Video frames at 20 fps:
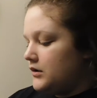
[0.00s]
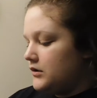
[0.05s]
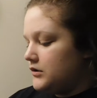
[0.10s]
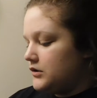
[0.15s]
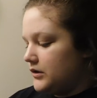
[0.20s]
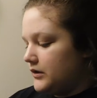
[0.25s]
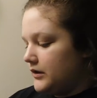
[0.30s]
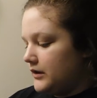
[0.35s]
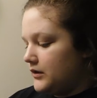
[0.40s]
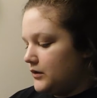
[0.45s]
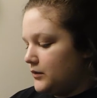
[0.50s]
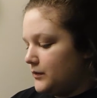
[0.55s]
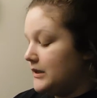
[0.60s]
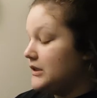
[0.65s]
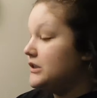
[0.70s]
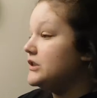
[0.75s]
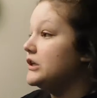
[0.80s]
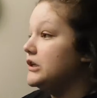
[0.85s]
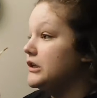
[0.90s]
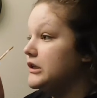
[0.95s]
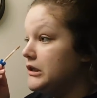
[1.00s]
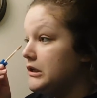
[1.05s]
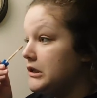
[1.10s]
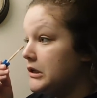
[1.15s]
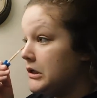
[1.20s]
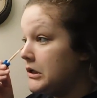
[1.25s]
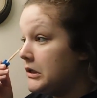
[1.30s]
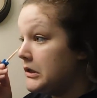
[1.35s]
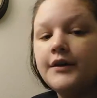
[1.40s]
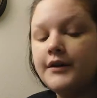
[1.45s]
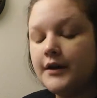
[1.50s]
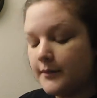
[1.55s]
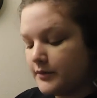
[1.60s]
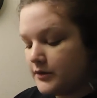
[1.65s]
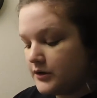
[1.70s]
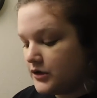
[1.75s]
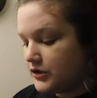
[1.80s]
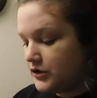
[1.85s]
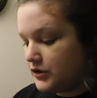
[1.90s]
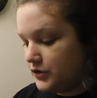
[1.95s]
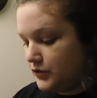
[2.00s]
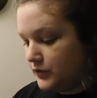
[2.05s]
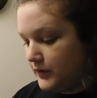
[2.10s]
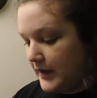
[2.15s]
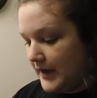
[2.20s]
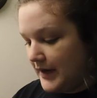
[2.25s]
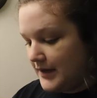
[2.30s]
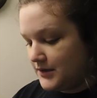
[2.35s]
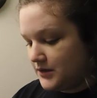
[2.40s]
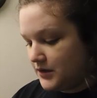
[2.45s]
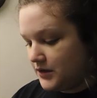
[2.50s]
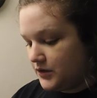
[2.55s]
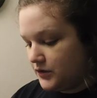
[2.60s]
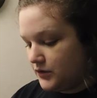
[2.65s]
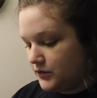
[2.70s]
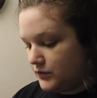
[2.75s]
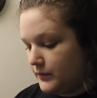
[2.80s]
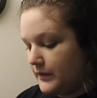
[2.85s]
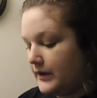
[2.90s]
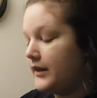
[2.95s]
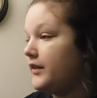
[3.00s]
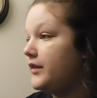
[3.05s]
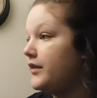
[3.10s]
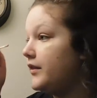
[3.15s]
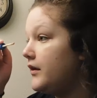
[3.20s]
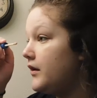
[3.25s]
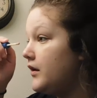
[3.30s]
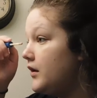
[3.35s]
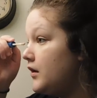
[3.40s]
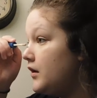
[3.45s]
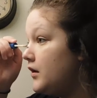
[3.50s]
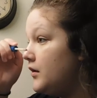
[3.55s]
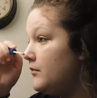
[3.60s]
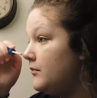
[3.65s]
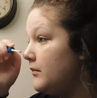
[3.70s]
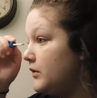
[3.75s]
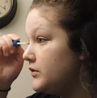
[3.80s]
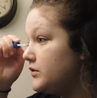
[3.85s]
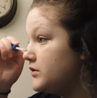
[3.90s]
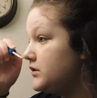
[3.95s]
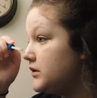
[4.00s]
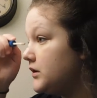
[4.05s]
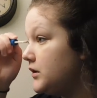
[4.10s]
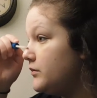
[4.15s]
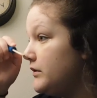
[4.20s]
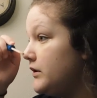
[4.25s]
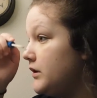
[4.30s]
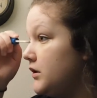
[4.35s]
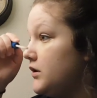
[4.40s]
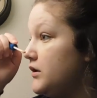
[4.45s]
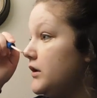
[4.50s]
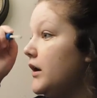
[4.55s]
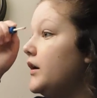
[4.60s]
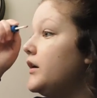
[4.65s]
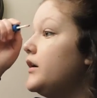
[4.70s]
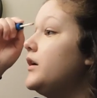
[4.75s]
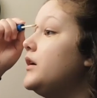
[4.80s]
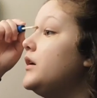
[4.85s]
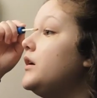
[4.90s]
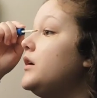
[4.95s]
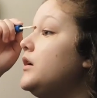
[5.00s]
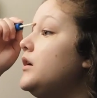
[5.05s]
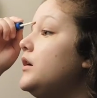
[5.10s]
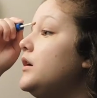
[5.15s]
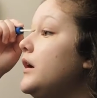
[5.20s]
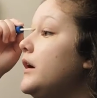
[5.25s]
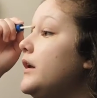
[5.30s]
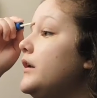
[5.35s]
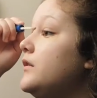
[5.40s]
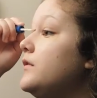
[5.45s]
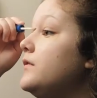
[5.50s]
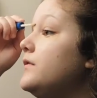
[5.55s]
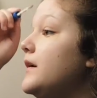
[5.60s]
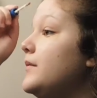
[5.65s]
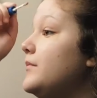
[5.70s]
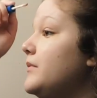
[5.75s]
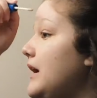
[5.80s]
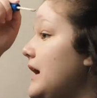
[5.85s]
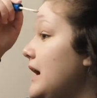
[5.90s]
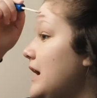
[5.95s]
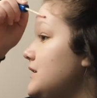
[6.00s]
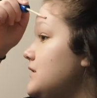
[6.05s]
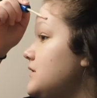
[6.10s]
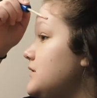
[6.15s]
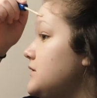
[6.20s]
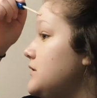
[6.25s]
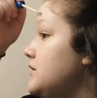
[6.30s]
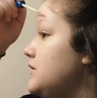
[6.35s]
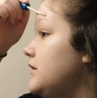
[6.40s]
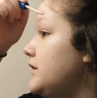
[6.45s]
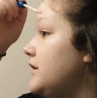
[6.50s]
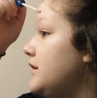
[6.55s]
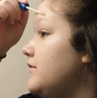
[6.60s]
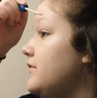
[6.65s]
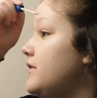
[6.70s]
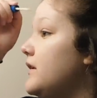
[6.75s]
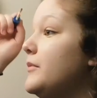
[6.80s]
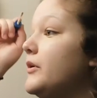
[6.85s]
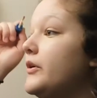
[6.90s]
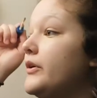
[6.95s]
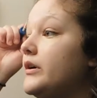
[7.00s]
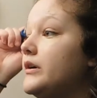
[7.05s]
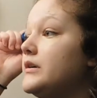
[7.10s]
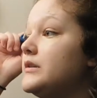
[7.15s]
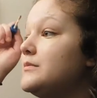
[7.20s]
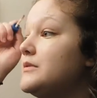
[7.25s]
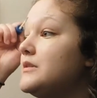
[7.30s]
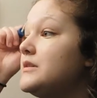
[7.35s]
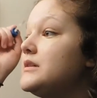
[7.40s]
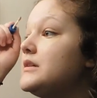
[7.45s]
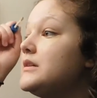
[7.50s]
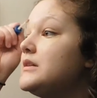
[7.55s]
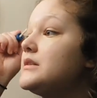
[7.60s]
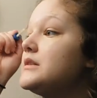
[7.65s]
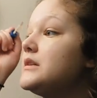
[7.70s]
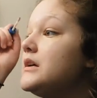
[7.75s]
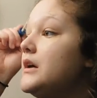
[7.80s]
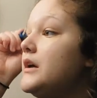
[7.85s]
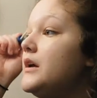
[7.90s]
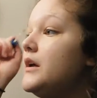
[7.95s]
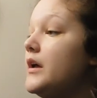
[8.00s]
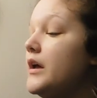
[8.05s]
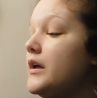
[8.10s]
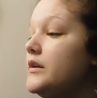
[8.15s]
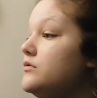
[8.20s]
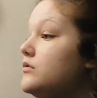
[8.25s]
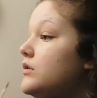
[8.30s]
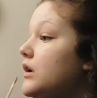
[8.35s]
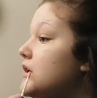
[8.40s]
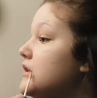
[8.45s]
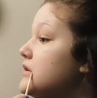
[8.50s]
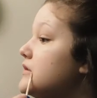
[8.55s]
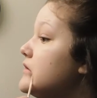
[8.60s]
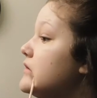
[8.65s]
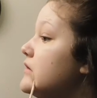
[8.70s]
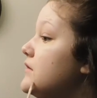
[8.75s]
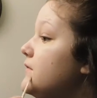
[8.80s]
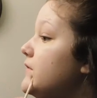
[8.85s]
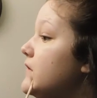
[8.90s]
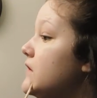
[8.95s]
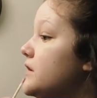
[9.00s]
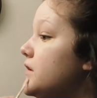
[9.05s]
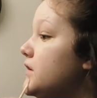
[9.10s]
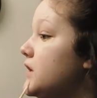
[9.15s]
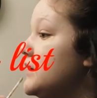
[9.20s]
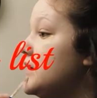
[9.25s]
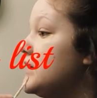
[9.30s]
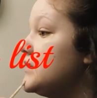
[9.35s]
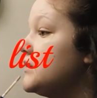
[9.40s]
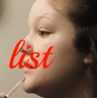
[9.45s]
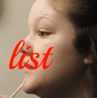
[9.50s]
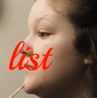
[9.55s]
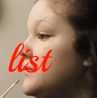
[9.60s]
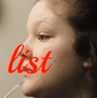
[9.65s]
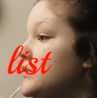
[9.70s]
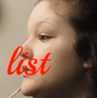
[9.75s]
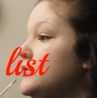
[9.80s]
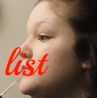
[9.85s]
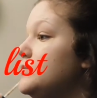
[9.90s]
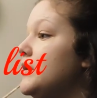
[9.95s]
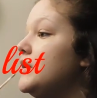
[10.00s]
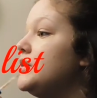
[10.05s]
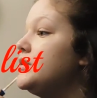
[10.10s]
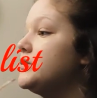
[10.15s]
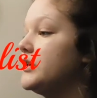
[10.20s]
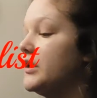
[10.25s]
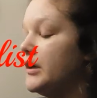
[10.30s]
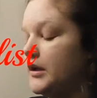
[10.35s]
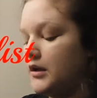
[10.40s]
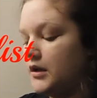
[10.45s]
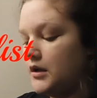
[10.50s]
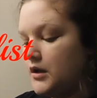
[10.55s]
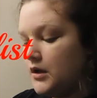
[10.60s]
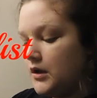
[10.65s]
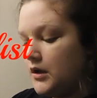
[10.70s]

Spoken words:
during the winter. Number 2 has to do with mostly when you're younger and your family asks you to give them a Christmas list, and you constantly feel like you're asking for too much. Like,